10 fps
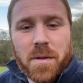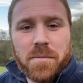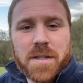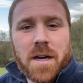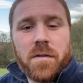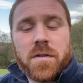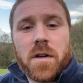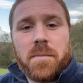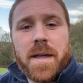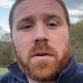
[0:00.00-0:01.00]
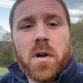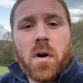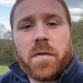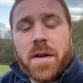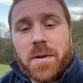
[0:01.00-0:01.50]
themselves up. They'll go
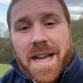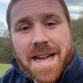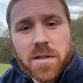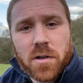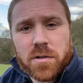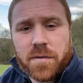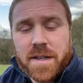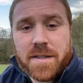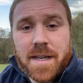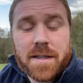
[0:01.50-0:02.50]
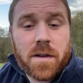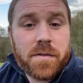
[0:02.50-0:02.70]
off, they'll catch lots of insects.